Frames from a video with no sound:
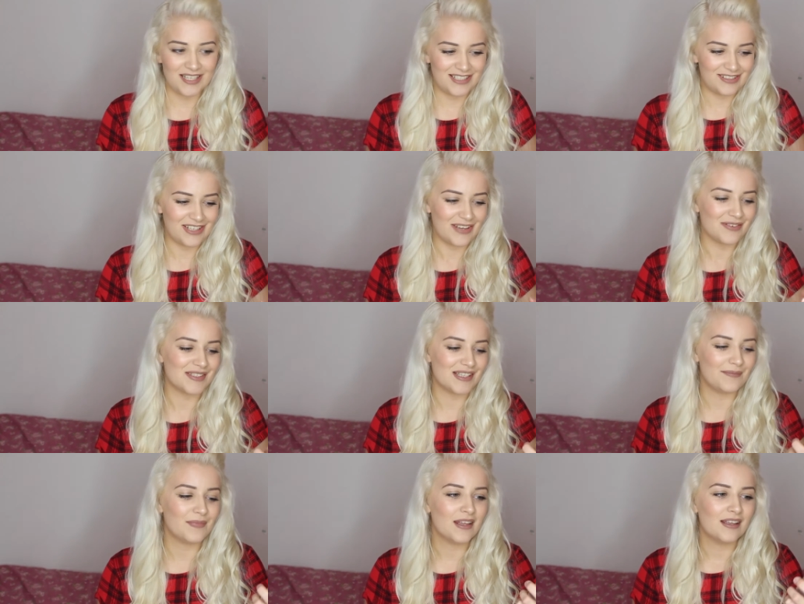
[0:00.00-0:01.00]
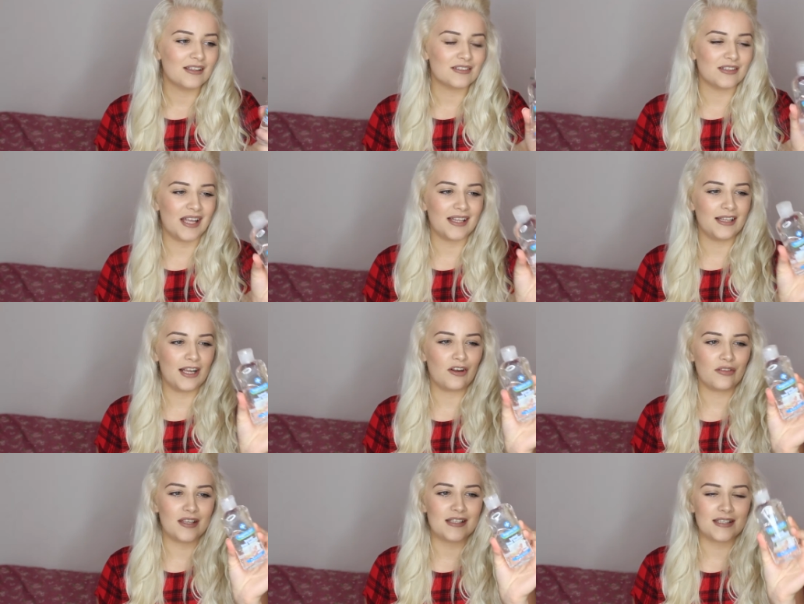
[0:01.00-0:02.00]
I do use them. So I think I got
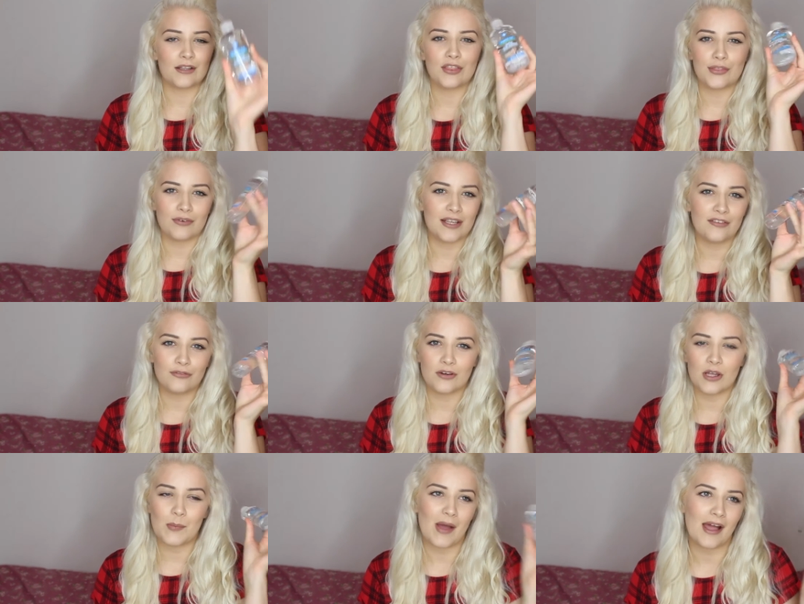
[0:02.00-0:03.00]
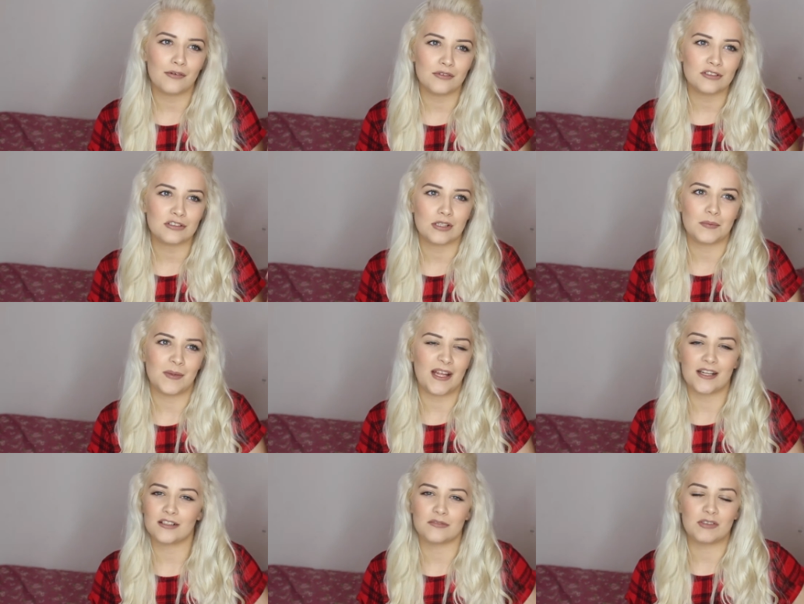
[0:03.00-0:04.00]
these like 3 for £1, so they'll be
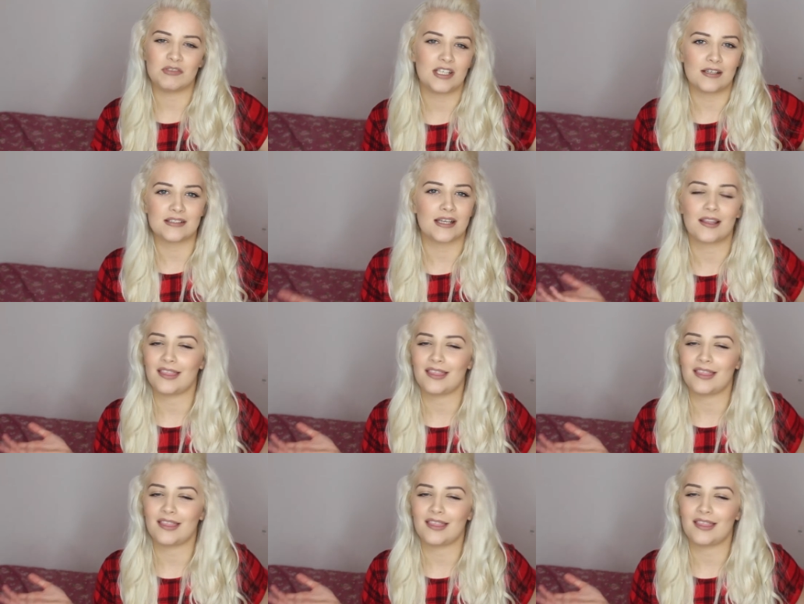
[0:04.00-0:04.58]
like something ridiculous like